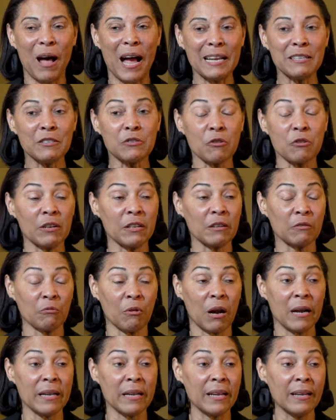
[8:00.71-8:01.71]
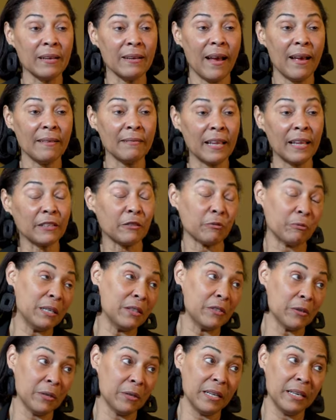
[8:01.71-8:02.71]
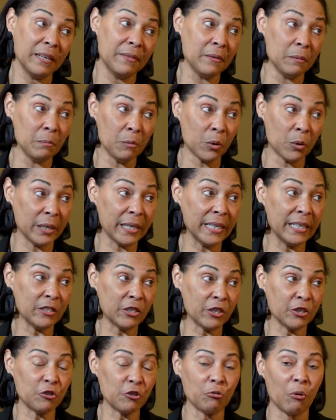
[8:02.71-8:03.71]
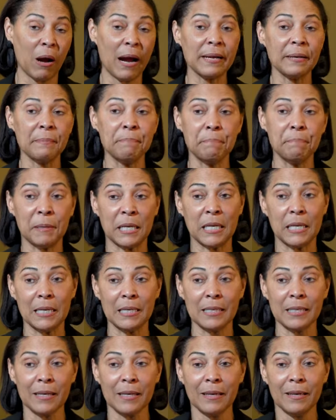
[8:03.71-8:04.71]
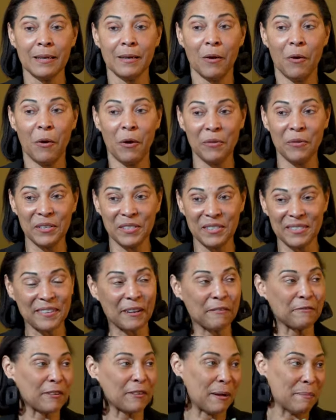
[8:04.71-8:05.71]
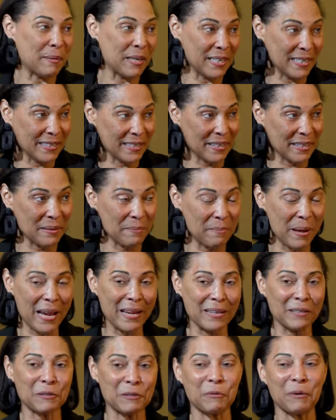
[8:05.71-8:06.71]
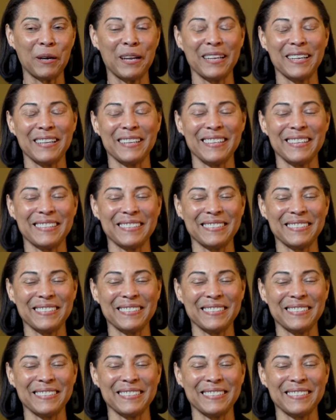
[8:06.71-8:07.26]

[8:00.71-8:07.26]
I started running at like 3:30 in the morning to try to beat all the stuff coming into the base, right?